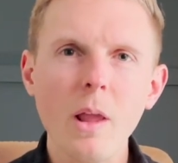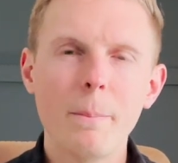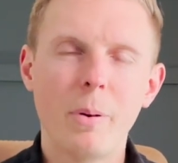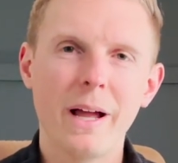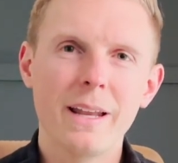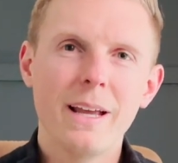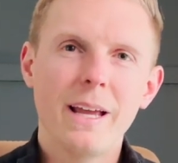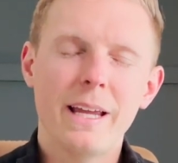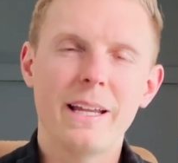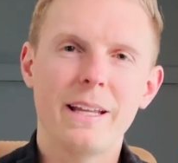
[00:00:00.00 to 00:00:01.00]
But
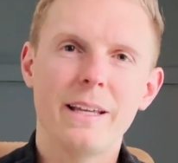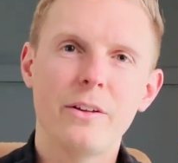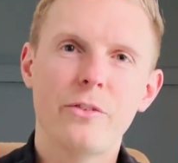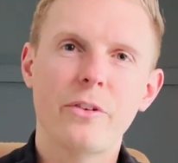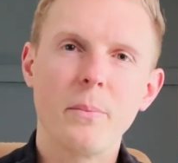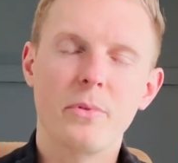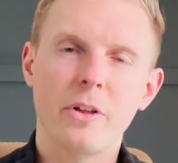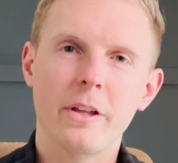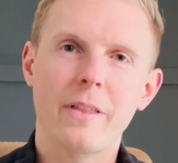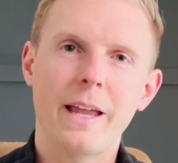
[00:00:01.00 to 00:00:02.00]
it is
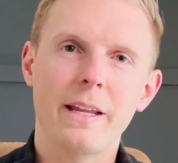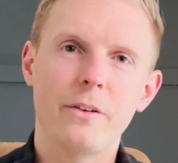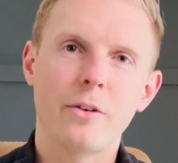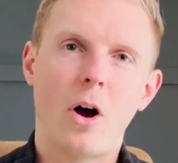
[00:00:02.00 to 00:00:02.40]
something that is